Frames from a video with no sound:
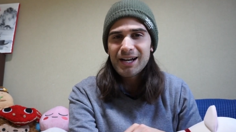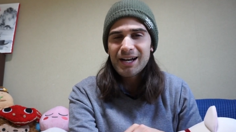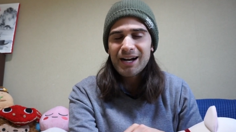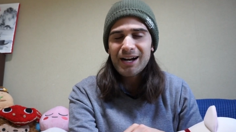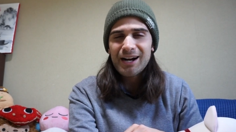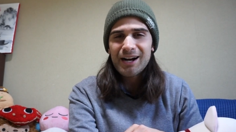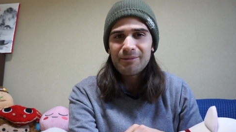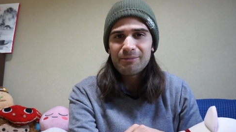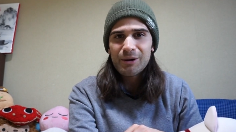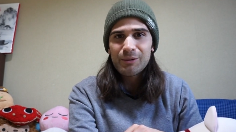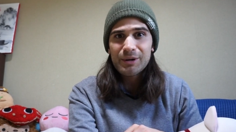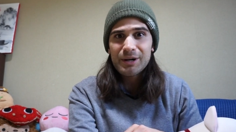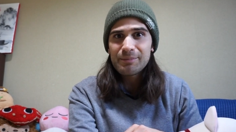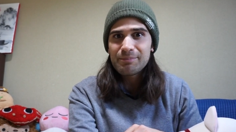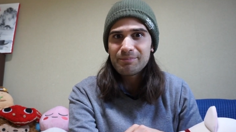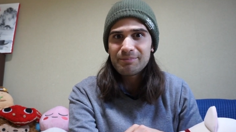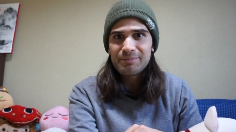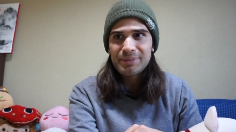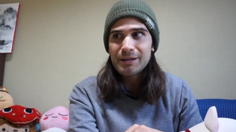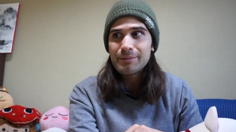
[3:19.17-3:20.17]
I want
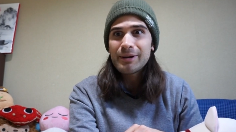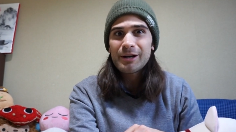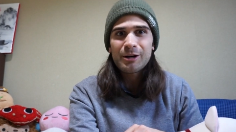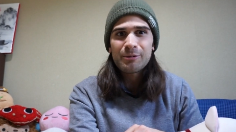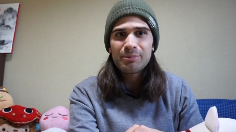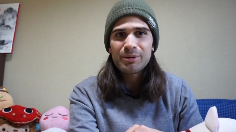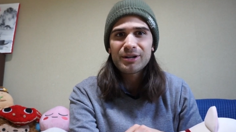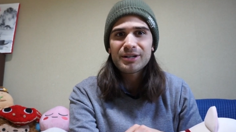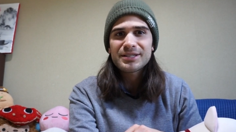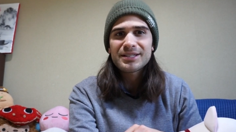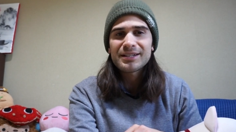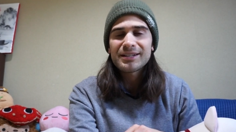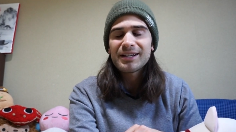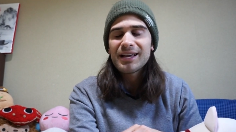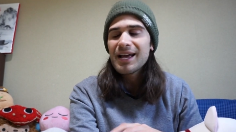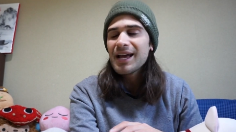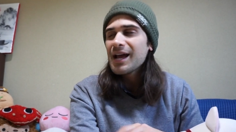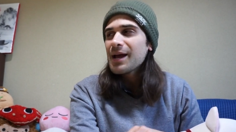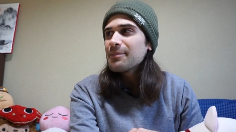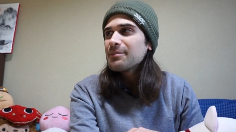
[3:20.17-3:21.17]
to be a better person,
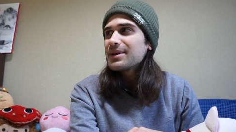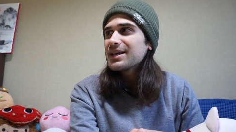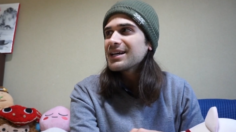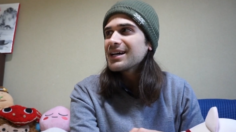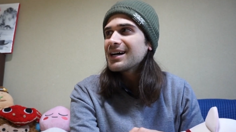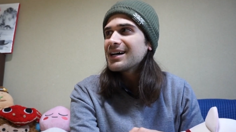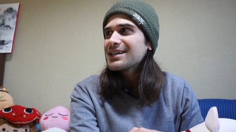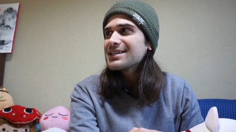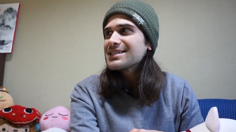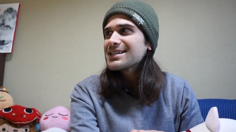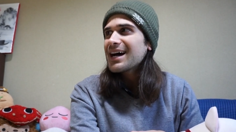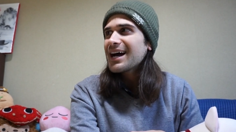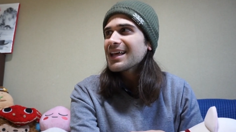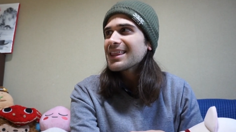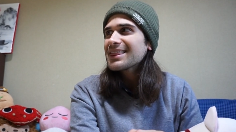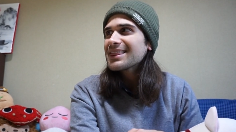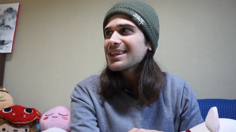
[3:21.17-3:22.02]
because I